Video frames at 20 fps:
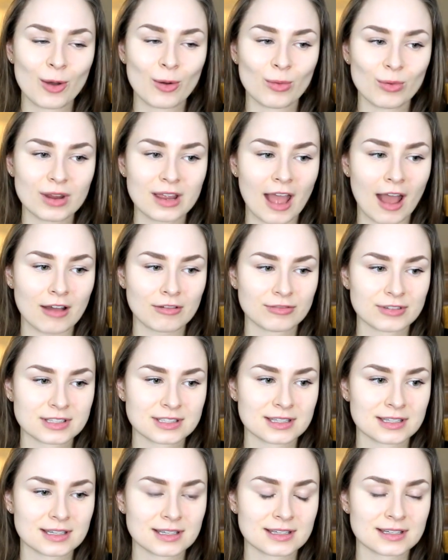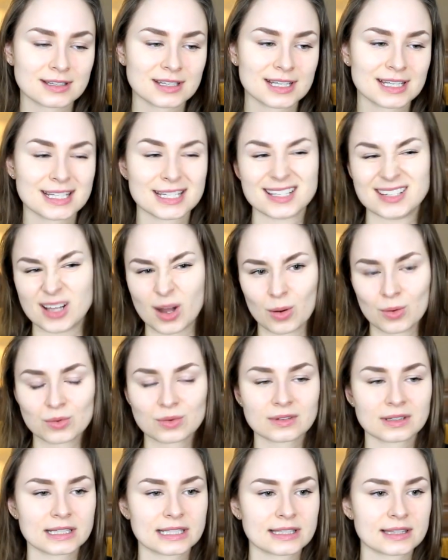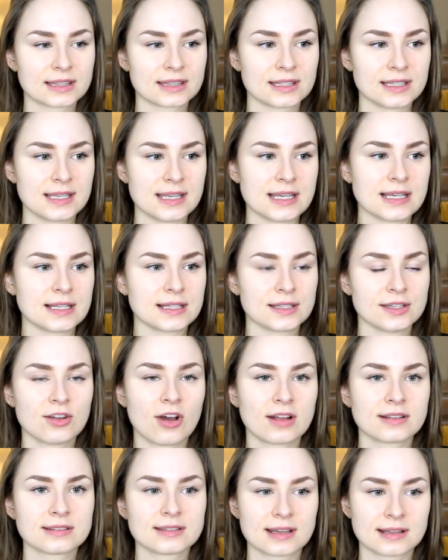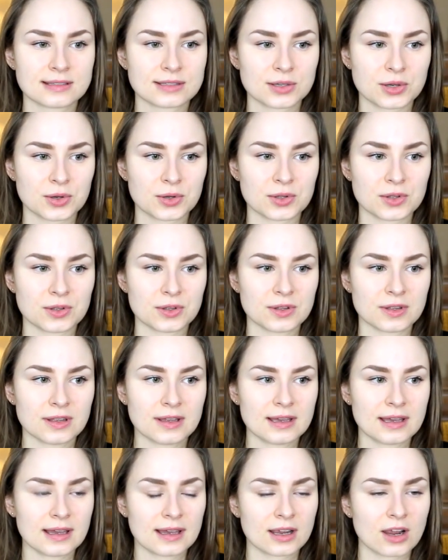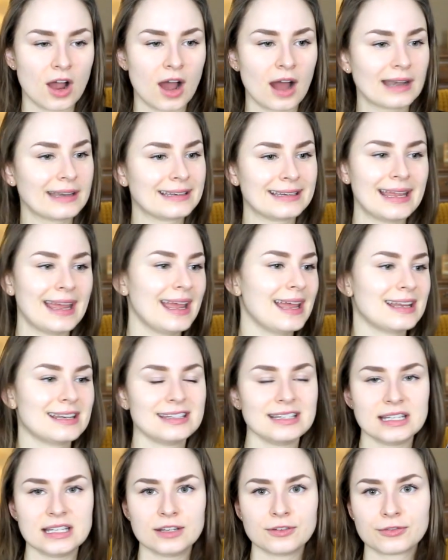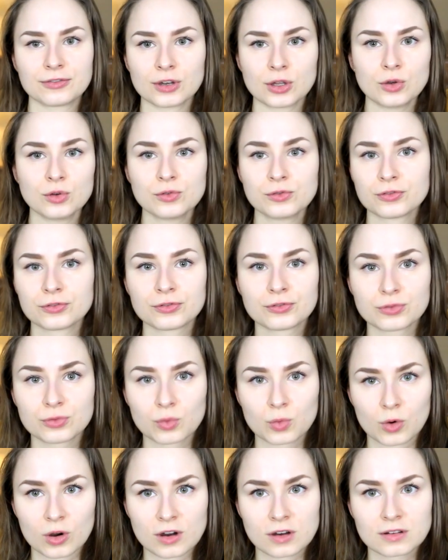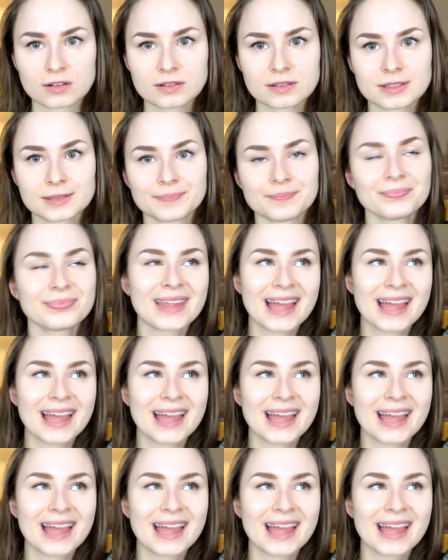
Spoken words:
we have visited don't, like the nonsensical cotton candy floof world.